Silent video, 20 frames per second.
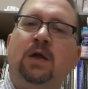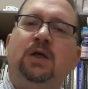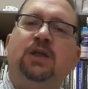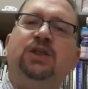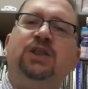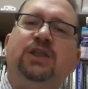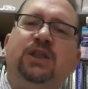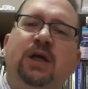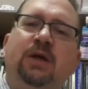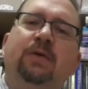
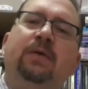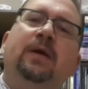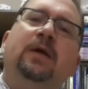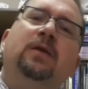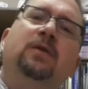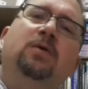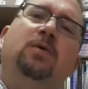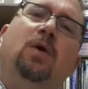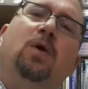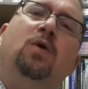
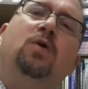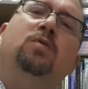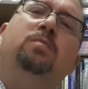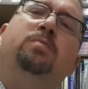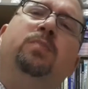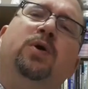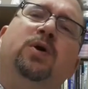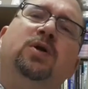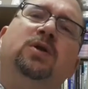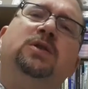sharing their own
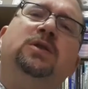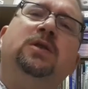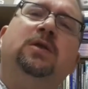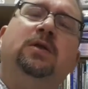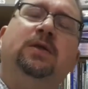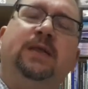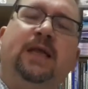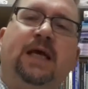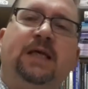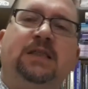
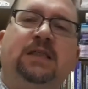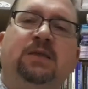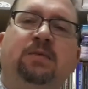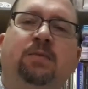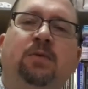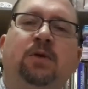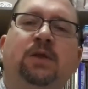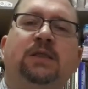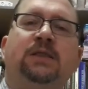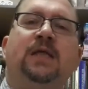personal
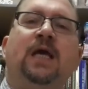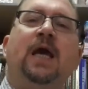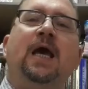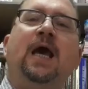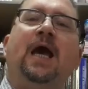testimonies.